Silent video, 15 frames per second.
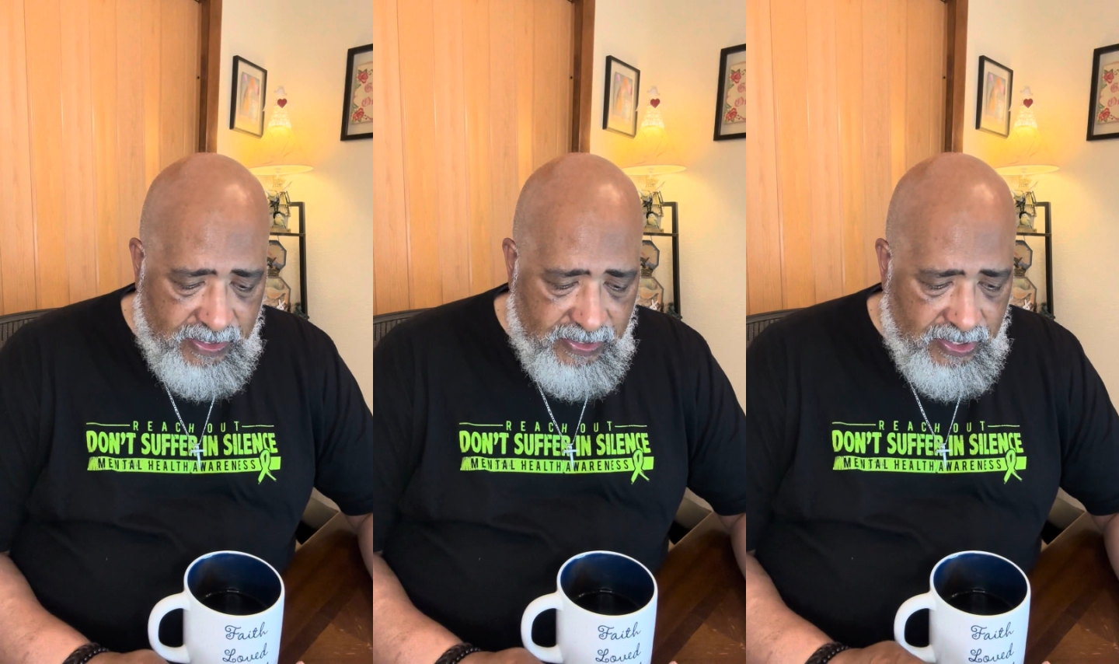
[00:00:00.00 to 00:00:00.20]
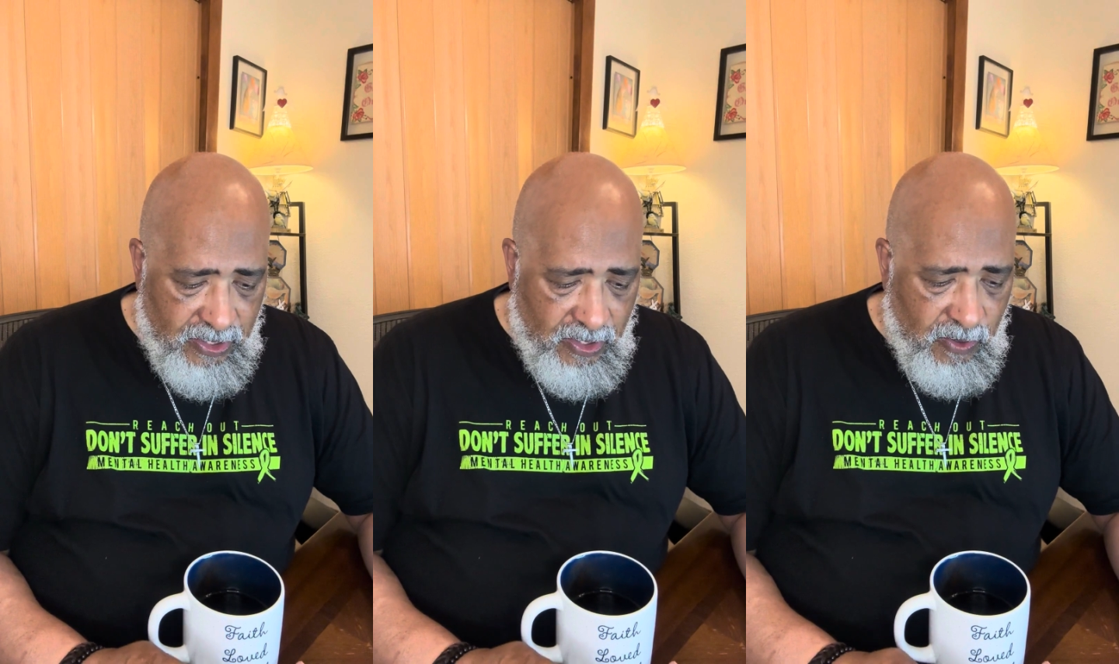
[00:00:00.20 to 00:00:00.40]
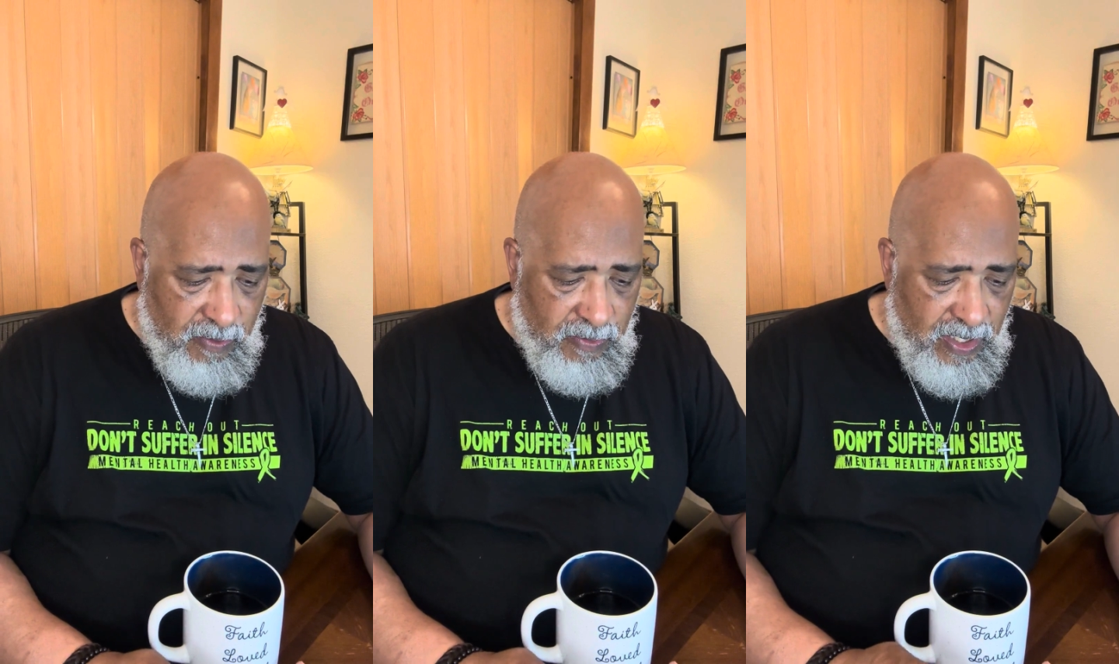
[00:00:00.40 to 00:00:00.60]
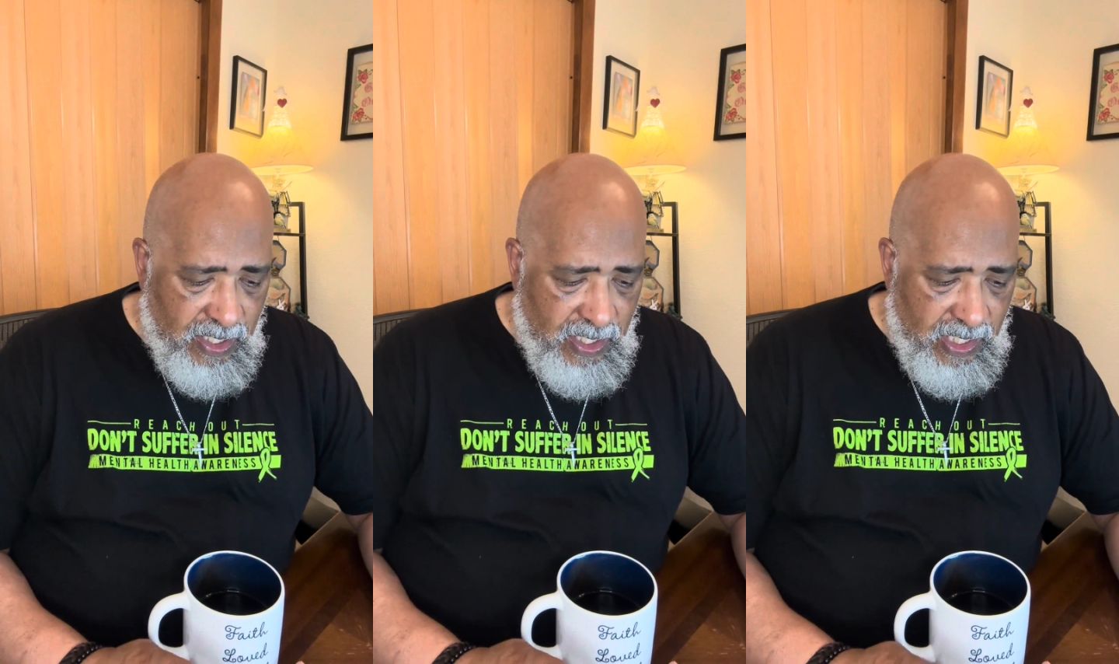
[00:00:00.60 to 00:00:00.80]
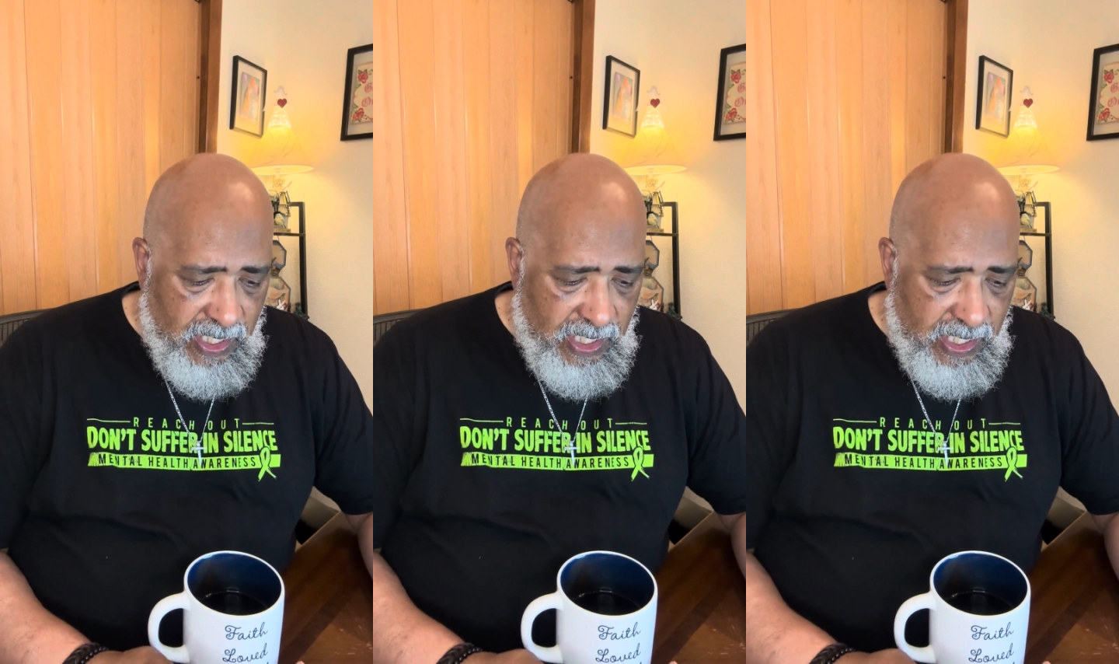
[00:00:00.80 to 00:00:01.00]
So
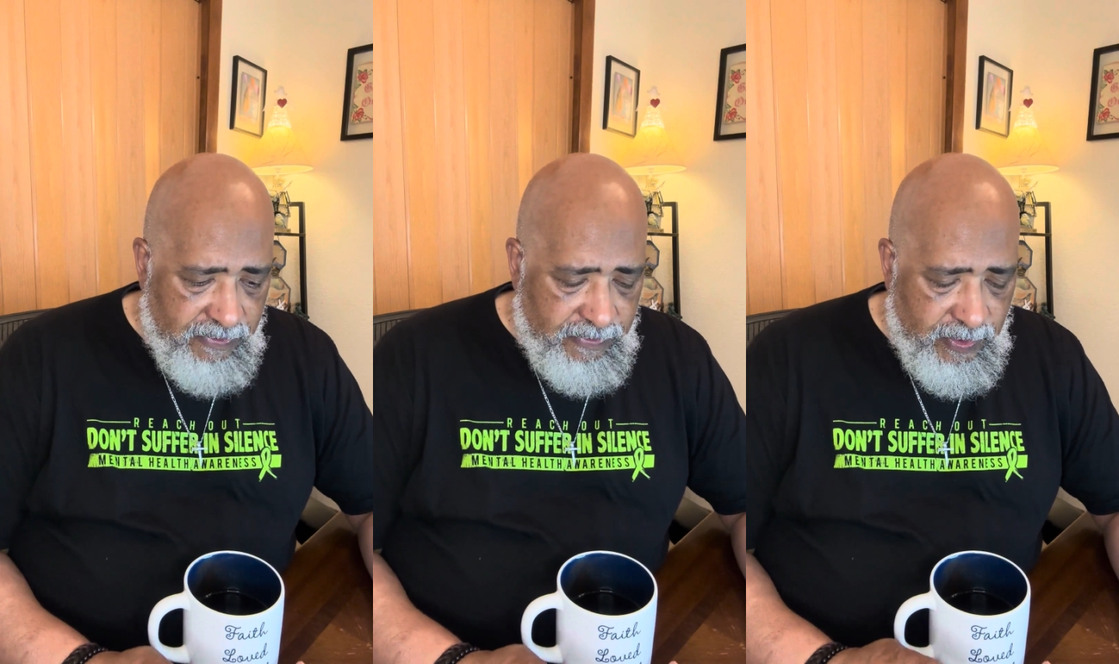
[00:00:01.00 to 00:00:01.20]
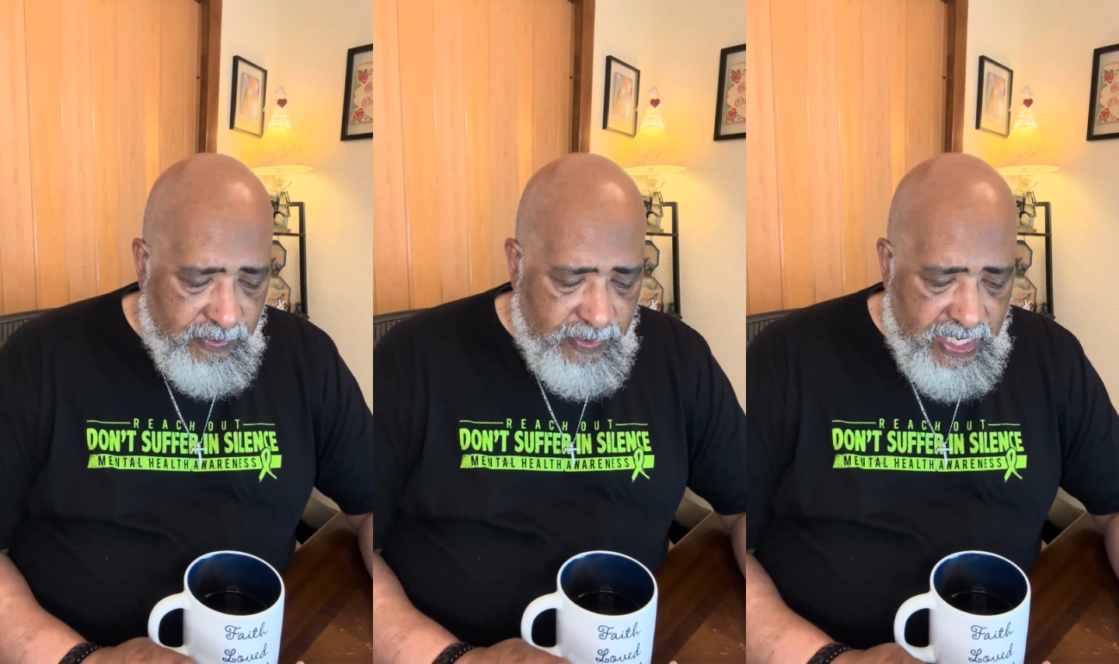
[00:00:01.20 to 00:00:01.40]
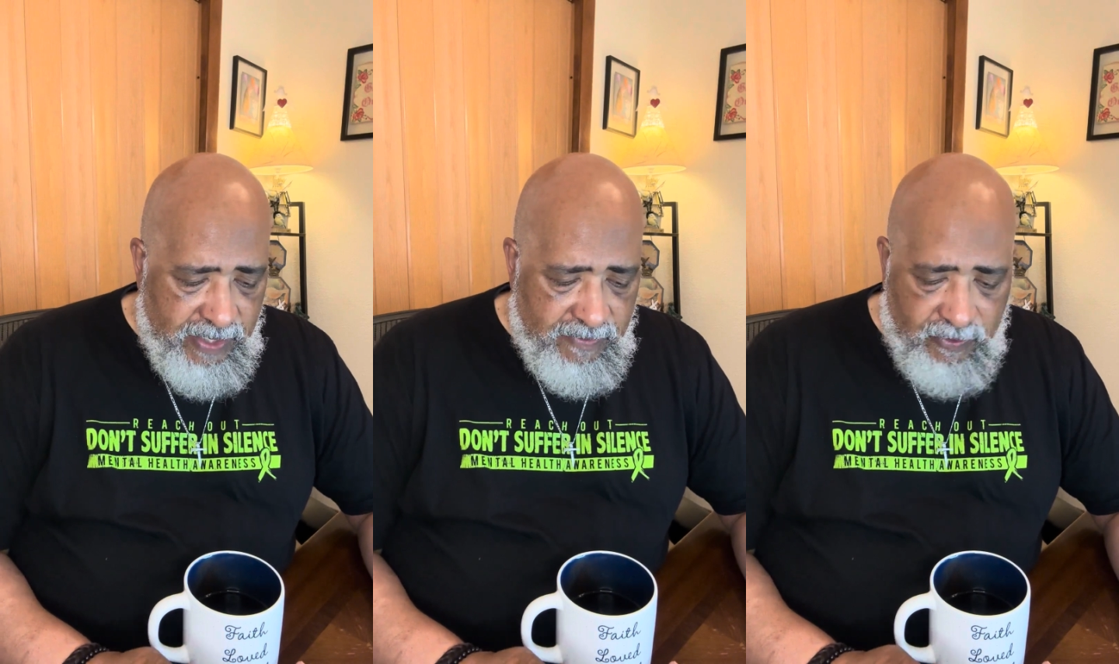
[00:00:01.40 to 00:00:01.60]
if we read